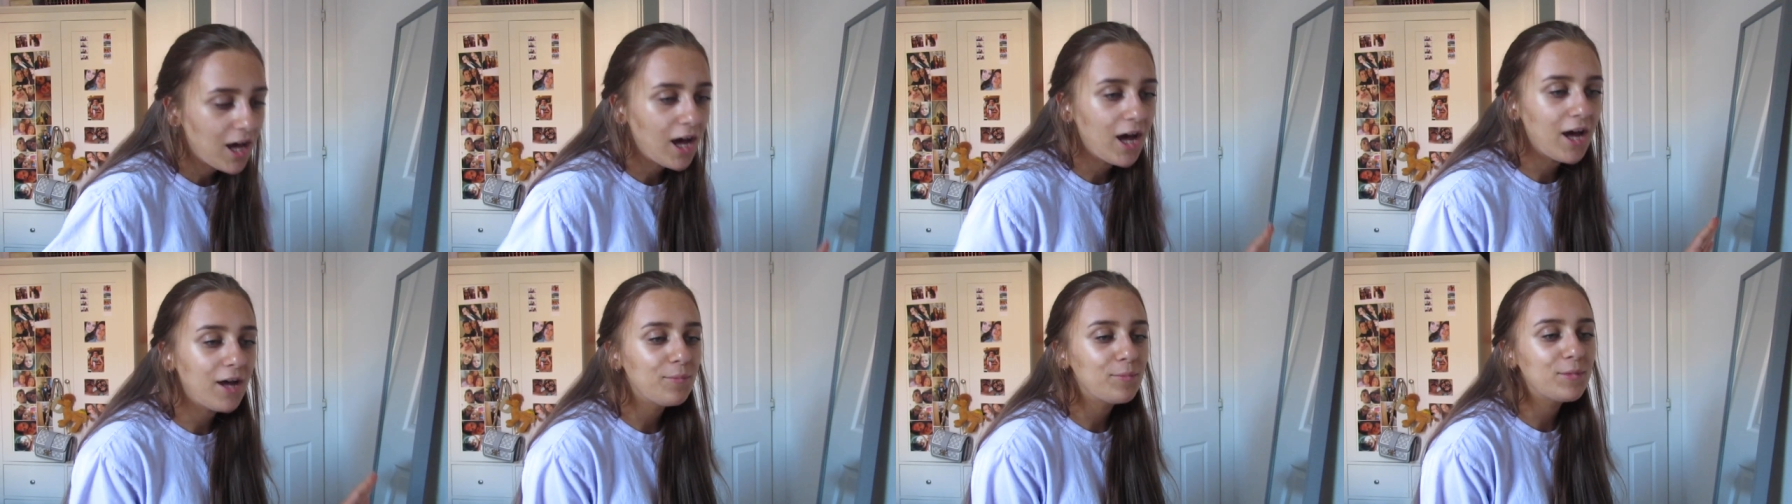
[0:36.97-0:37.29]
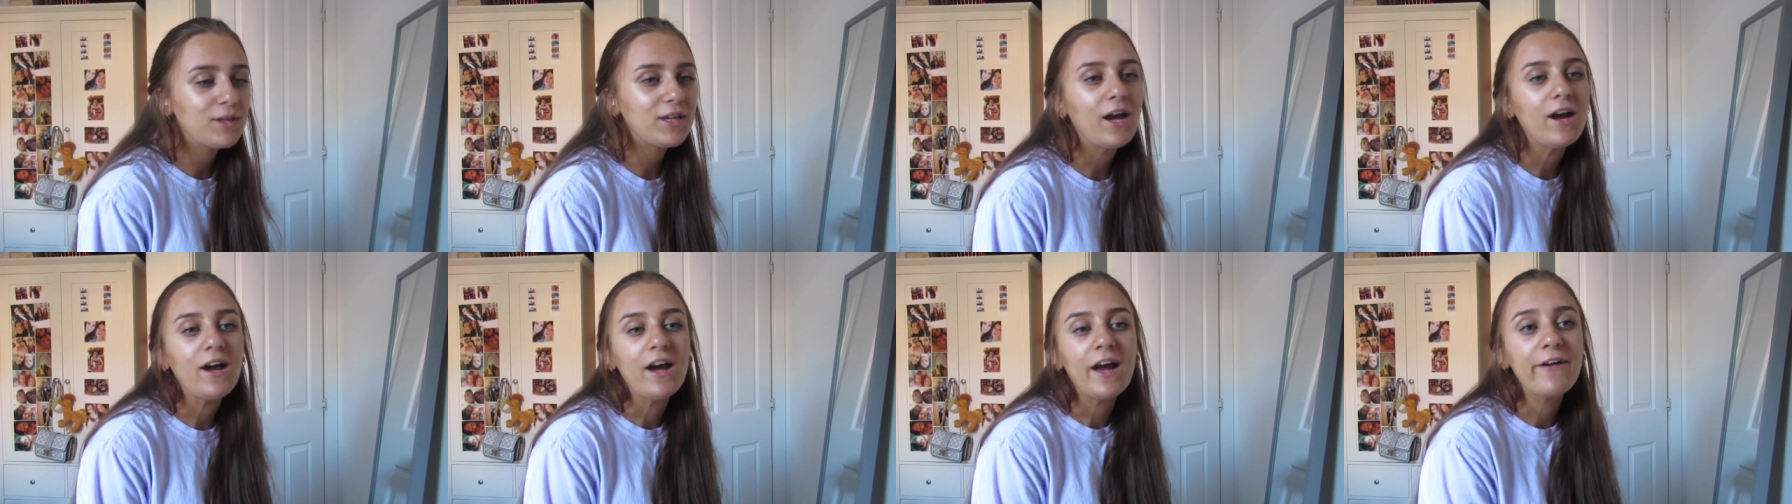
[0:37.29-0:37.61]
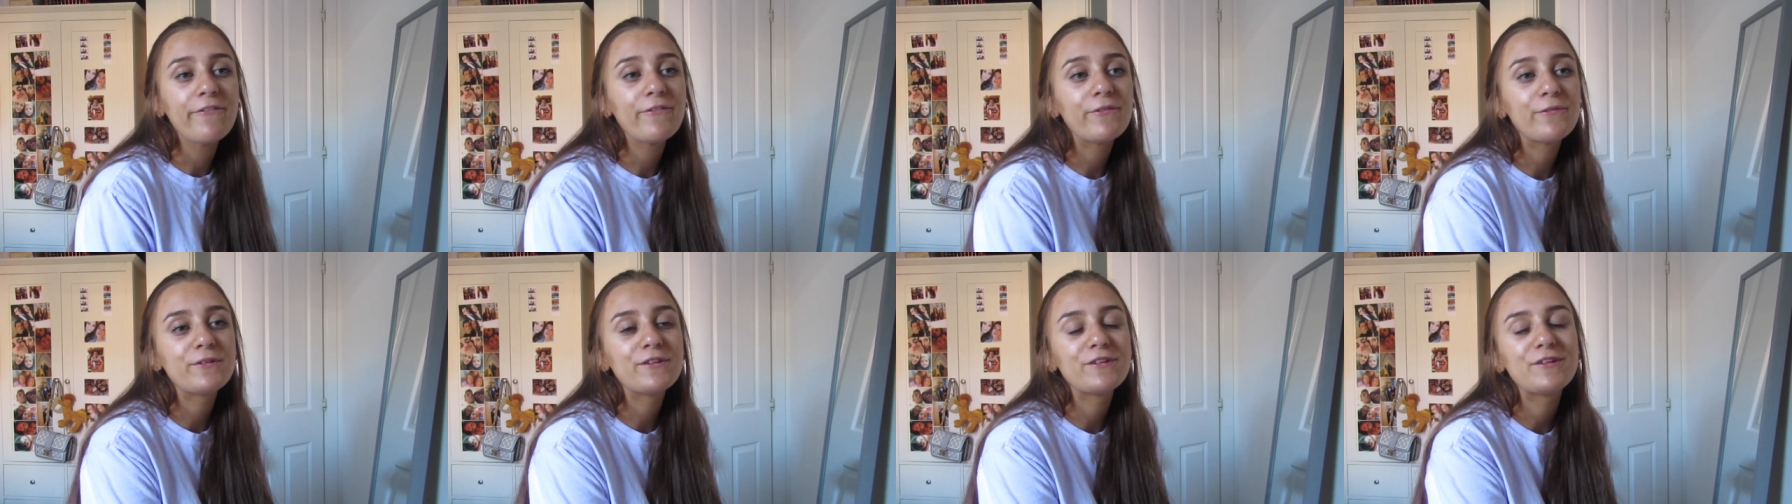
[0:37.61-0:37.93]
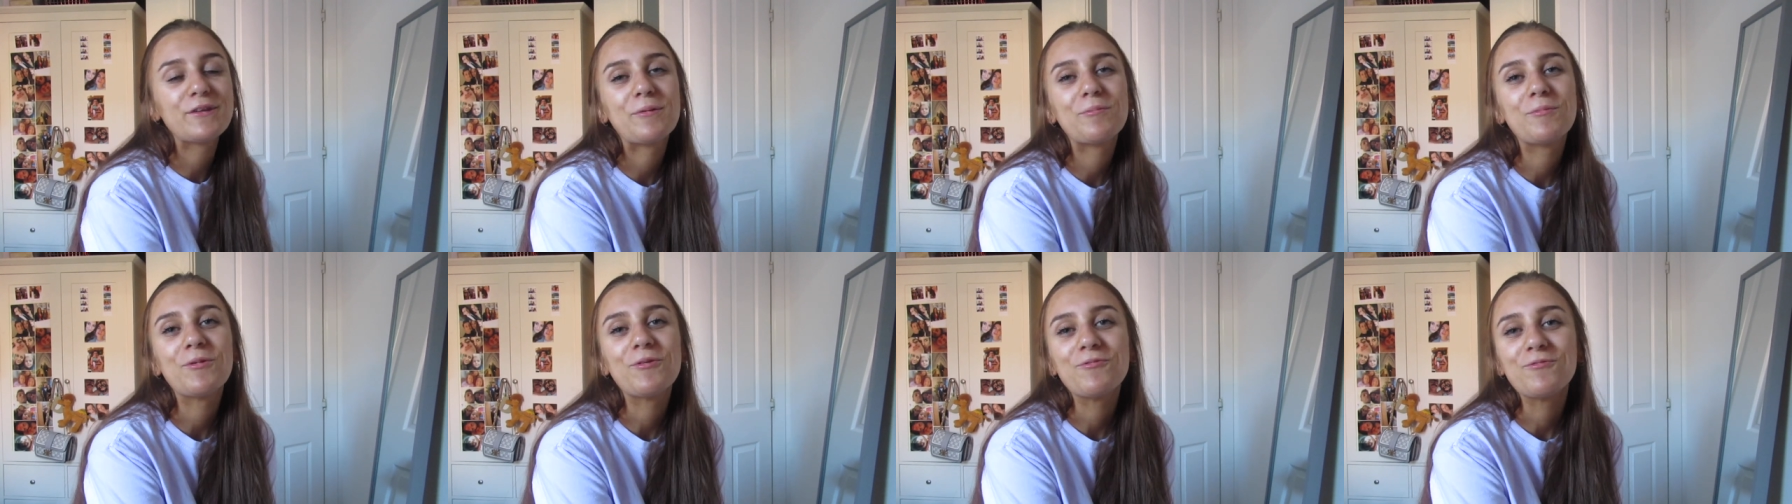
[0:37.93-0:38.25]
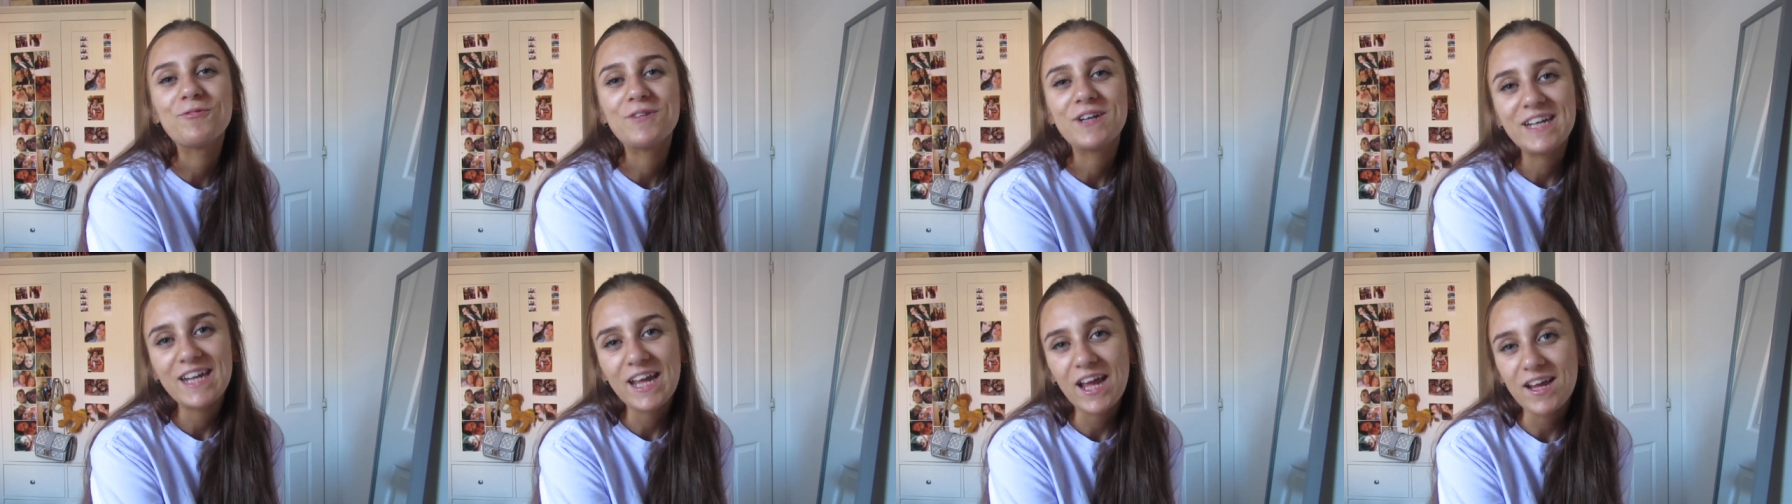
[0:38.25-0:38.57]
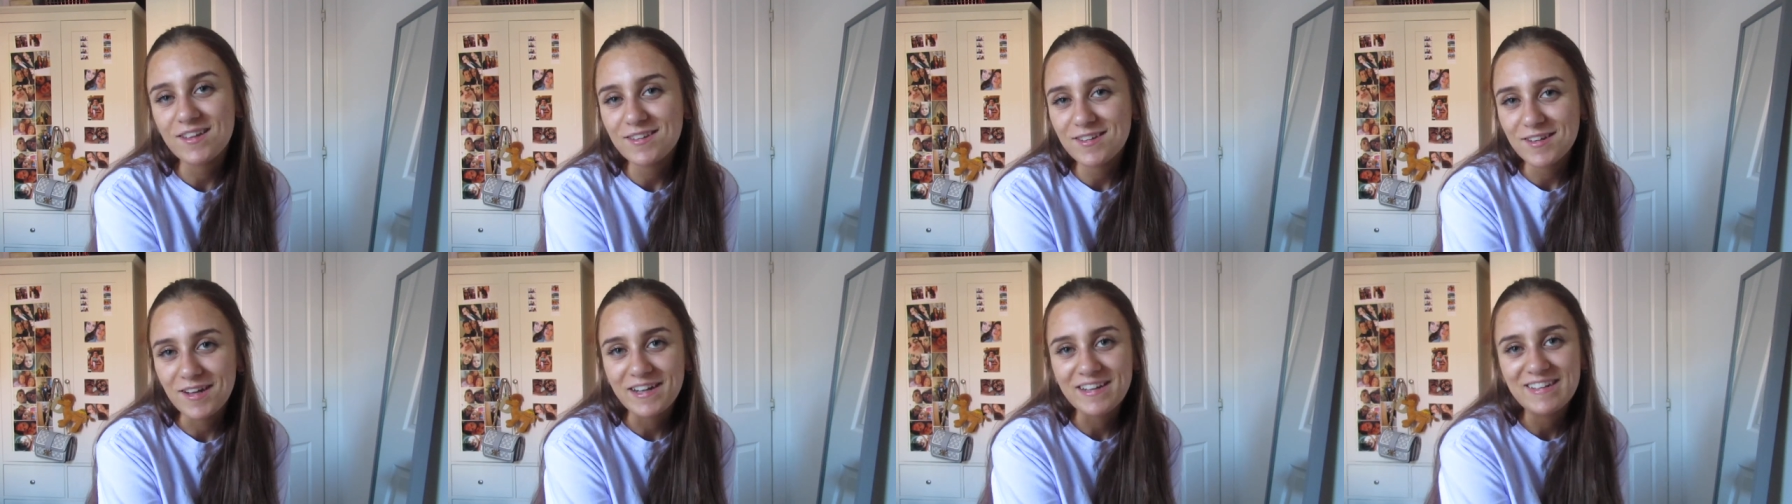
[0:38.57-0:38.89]
Um, yeah, I have some really
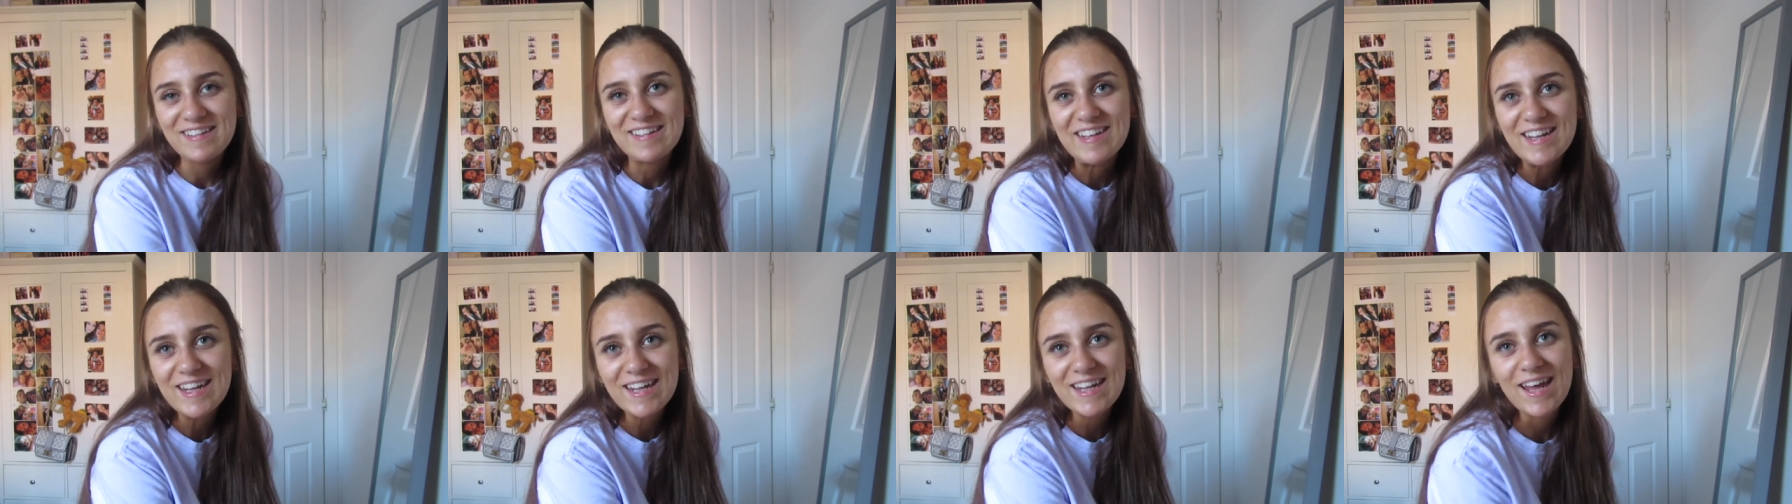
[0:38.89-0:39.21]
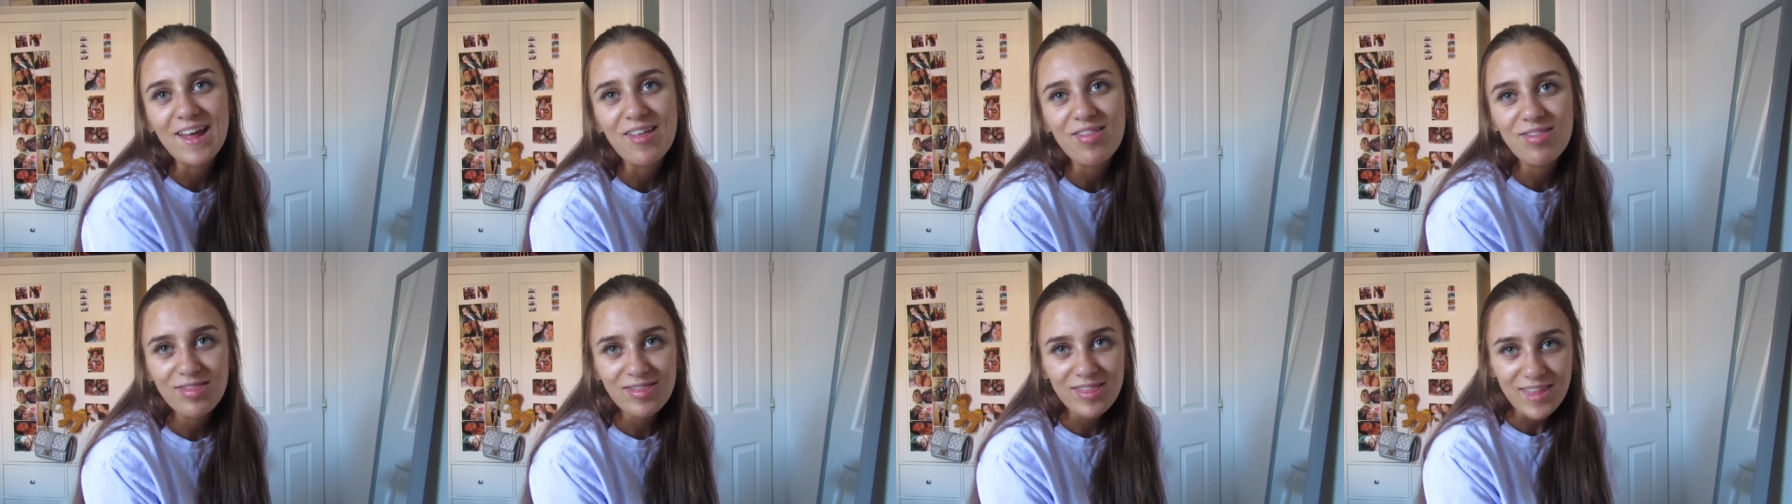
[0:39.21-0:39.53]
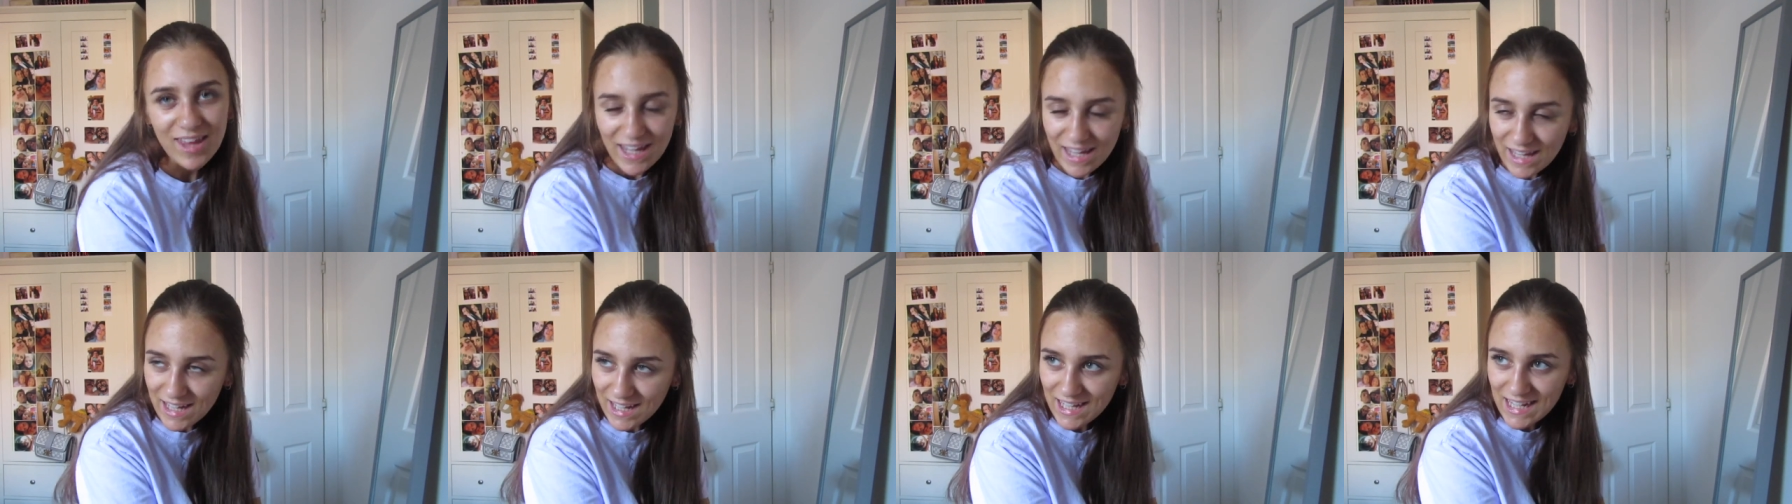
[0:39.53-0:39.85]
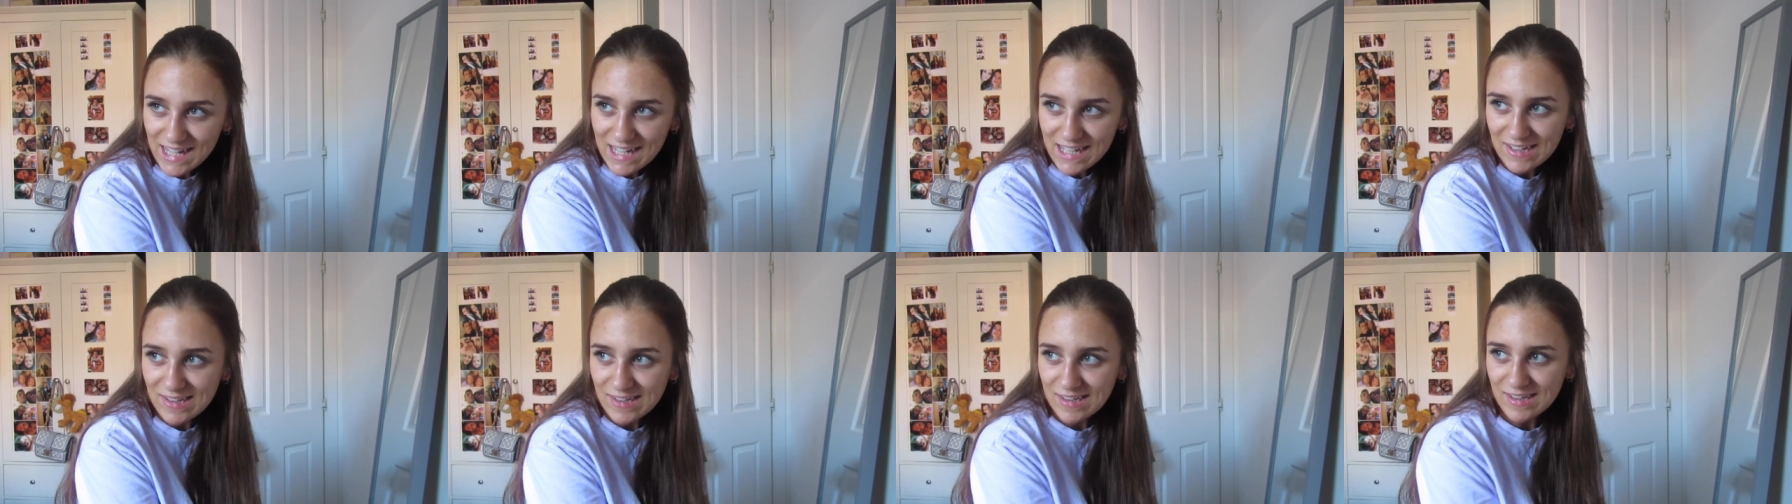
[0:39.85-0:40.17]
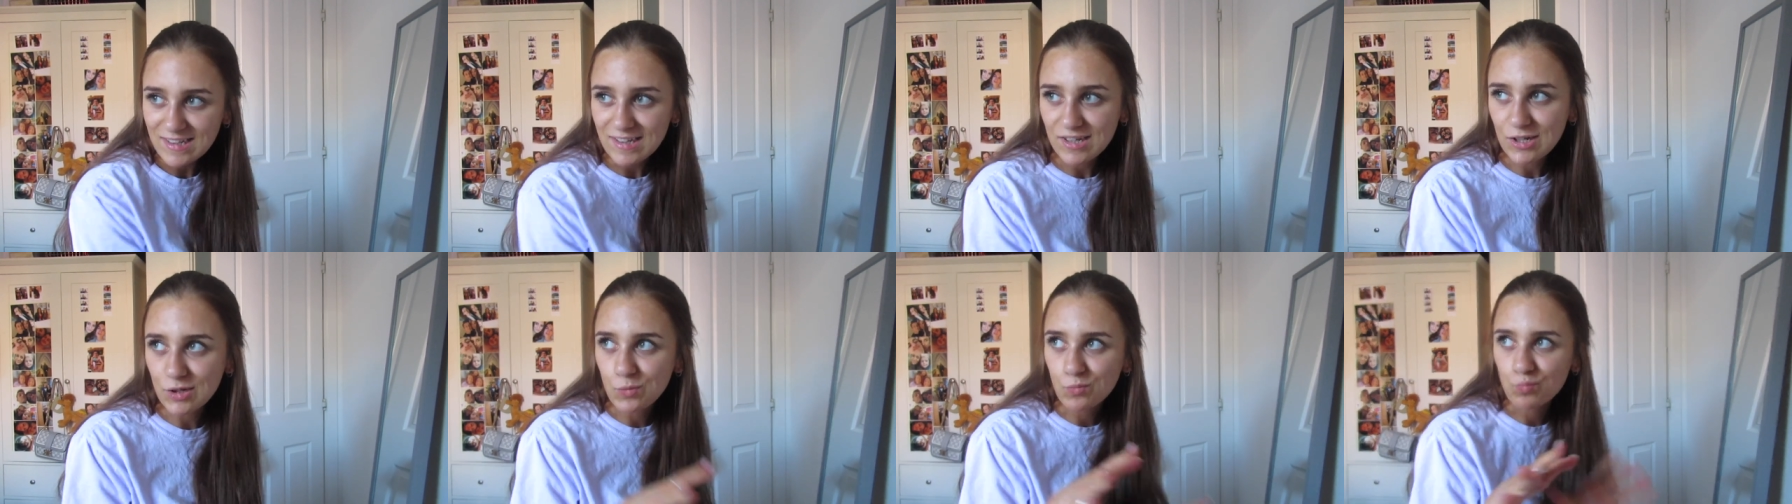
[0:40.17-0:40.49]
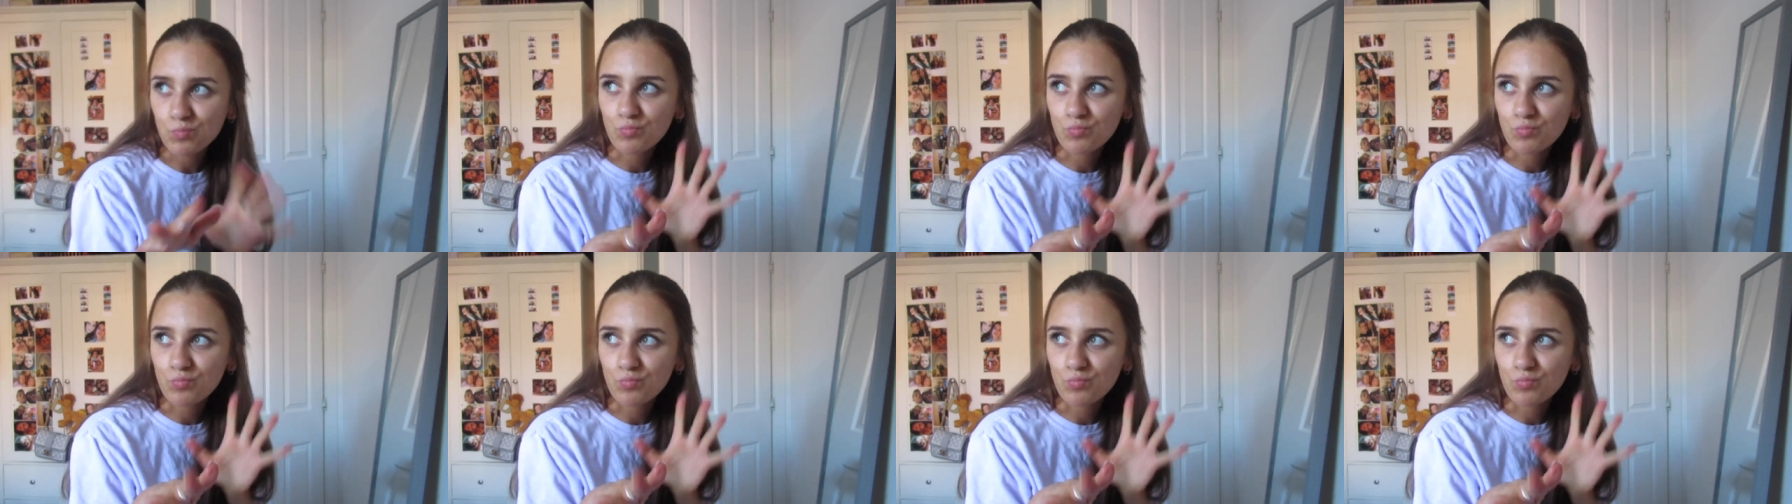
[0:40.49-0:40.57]
exciting things